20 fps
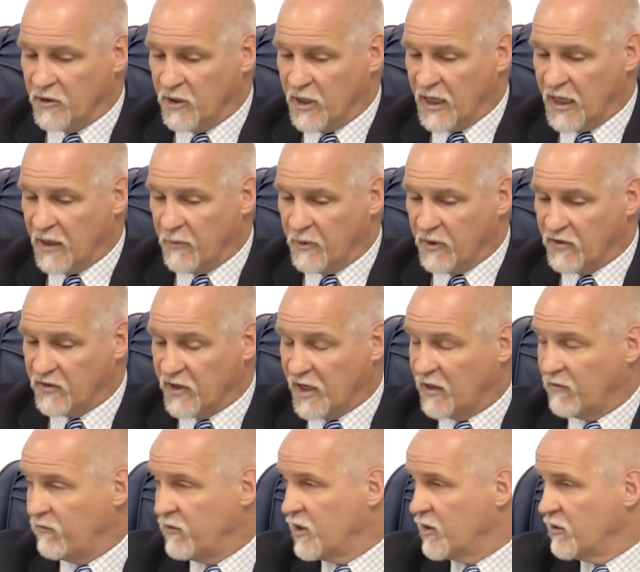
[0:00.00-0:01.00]
unanimous
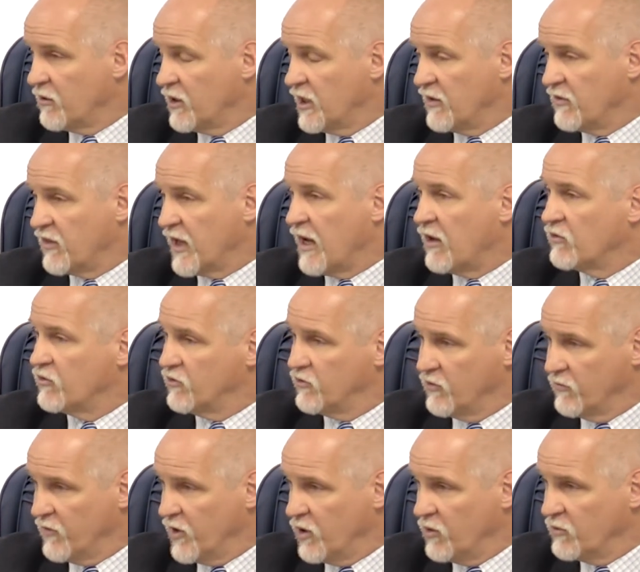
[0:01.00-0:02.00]
out of literally
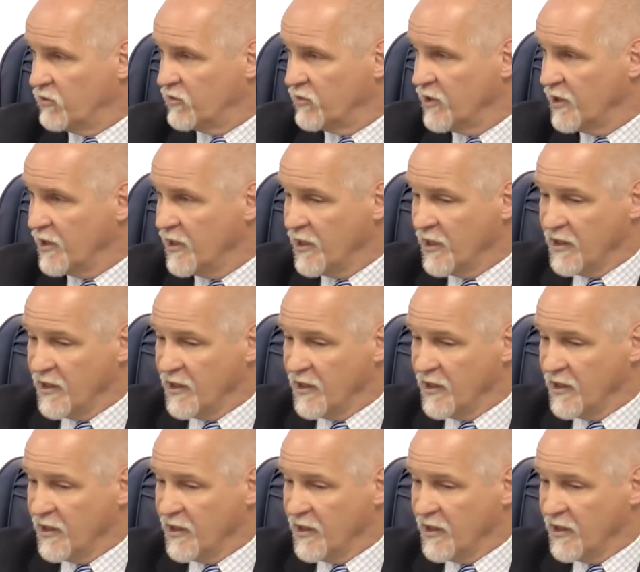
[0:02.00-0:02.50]
thousands of votes.